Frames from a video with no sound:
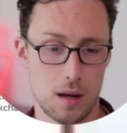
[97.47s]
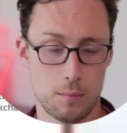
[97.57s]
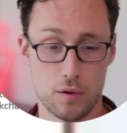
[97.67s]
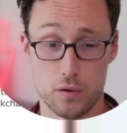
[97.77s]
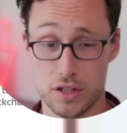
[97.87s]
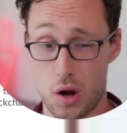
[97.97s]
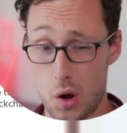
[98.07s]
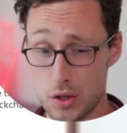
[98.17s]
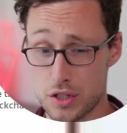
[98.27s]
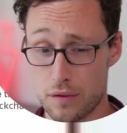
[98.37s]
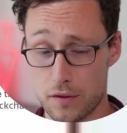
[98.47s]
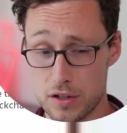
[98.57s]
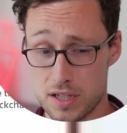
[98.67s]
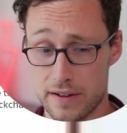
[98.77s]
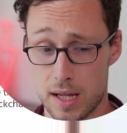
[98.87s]
Move was also
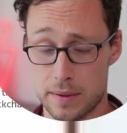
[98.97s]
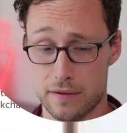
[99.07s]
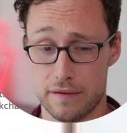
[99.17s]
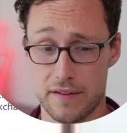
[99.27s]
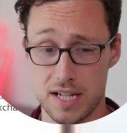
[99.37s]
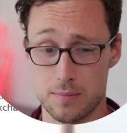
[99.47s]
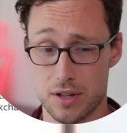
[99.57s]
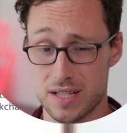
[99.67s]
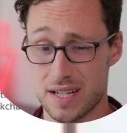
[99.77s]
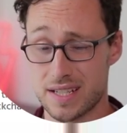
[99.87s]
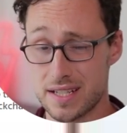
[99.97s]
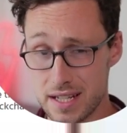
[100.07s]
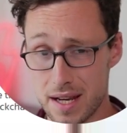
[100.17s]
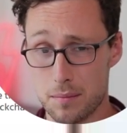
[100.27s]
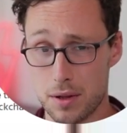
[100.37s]
first developed for Facebook's
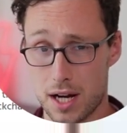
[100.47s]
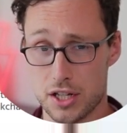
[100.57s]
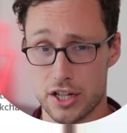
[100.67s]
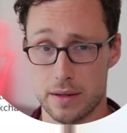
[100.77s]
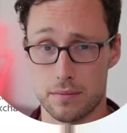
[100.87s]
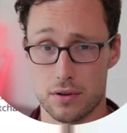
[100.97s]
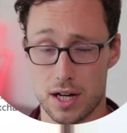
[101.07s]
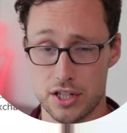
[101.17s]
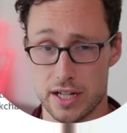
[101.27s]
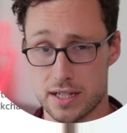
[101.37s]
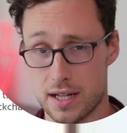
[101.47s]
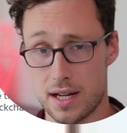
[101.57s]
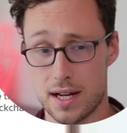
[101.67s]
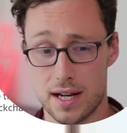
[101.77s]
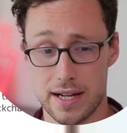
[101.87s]
Diem blockchain project.
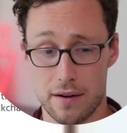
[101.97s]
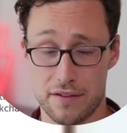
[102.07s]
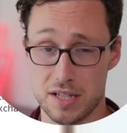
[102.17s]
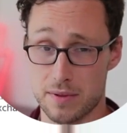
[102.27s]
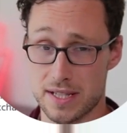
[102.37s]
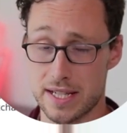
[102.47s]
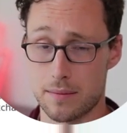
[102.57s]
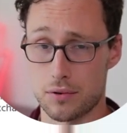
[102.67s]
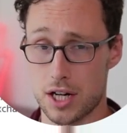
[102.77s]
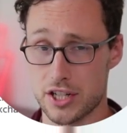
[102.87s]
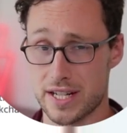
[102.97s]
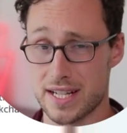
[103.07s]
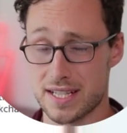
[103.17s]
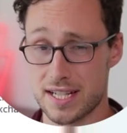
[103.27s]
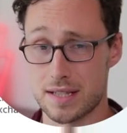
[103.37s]
Now, Facebook's Diem project
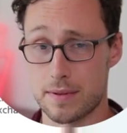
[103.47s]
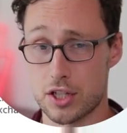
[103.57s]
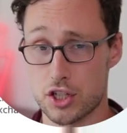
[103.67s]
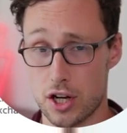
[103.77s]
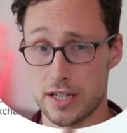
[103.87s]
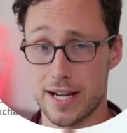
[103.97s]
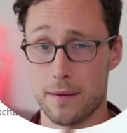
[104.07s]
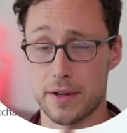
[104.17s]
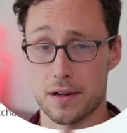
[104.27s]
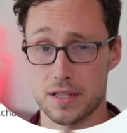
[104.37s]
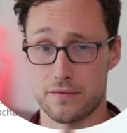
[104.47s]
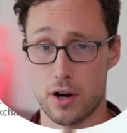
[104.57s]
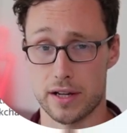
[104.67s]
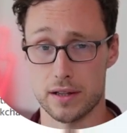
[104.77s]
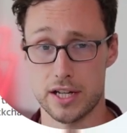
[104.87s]
has since been shut down because of
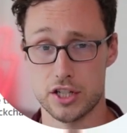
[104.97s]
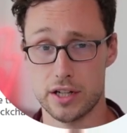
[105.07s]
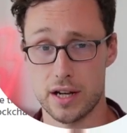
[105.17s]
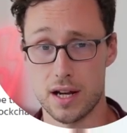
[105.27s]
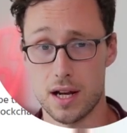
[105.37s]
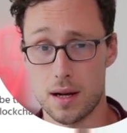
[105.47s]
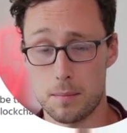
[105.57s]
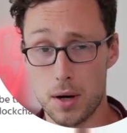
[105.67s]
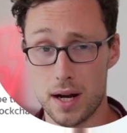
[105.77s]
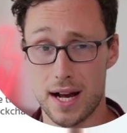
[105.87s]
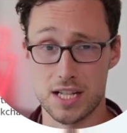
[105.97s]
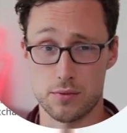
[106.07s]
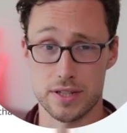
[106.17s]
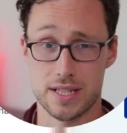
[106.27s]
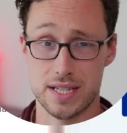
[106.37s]
regulation, but as
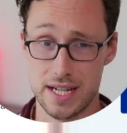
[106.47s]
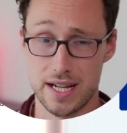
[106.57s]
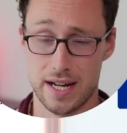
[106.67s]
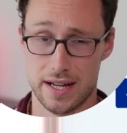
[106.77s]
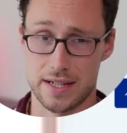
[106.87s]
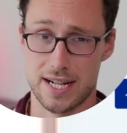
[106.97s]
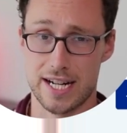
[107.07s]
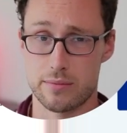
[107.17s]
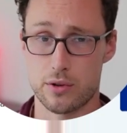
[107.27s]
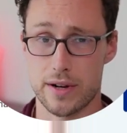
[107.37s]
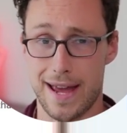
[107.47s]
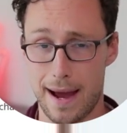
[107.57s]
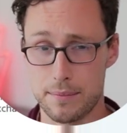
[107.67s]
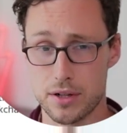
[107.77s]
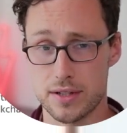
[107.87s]
we'll see, the ties between
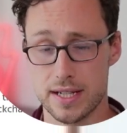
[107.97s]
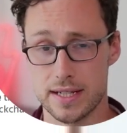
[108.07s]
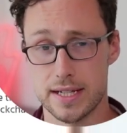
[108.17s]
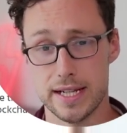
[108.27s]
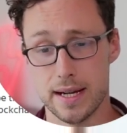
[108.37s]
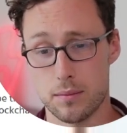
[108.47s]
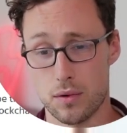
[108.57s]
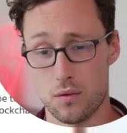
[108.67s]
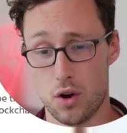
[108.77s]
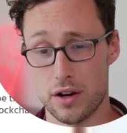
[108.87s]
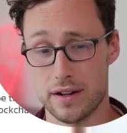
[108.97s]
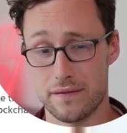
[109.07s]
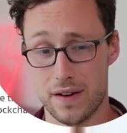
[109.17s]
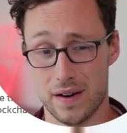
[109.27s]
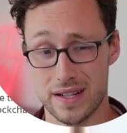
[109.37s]
Aptos and Diem run
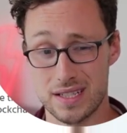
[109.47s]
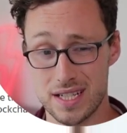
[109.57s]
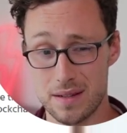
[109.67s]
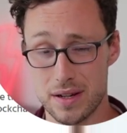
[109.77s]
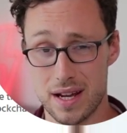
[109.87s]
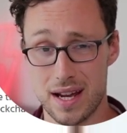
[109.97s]
very deep,